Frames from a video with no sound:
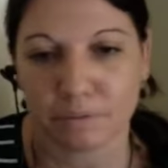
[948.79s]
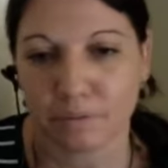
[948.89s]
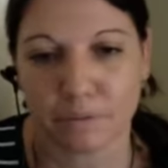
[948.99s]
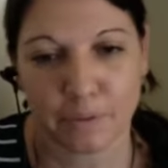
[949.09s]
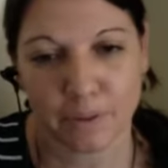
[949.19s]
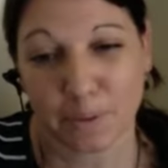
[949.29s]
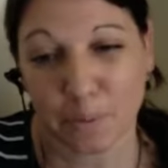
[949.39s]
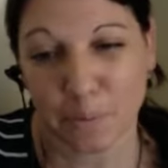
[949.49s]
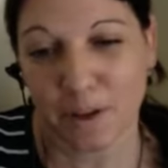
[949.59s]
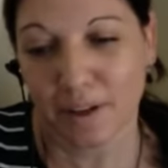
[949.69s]
for a
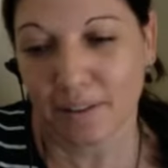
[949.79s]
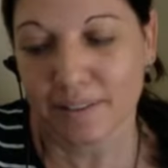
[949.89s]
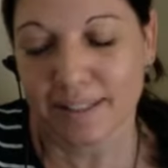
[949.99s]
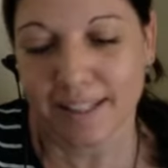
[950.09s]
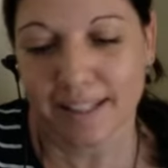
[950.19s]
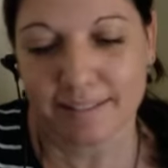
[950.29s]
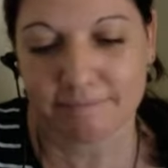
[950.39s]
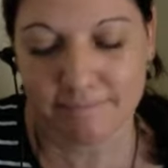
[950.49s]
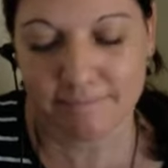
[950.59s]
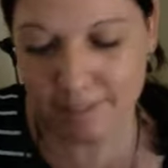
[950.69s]
little while to get
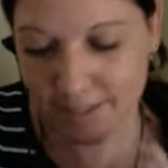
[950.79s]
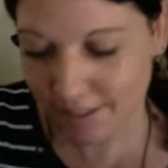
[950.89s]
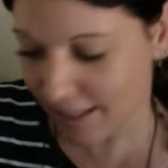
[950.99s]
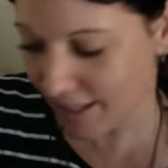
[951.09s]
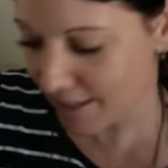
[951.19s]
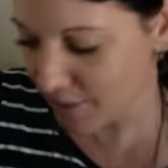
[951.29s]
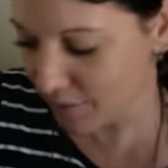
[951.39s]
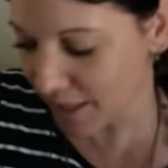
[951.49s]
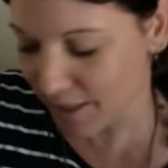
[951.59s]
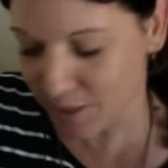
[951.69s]
till they sort
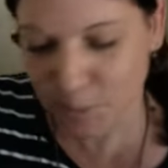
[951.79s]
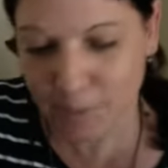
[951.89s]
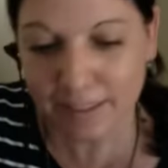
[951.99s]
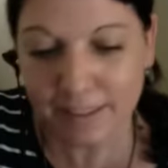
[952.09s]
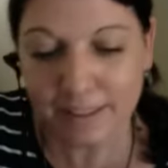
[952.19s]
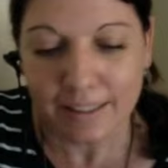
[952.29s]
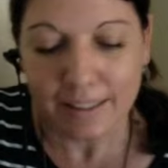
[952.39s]
of get sorted.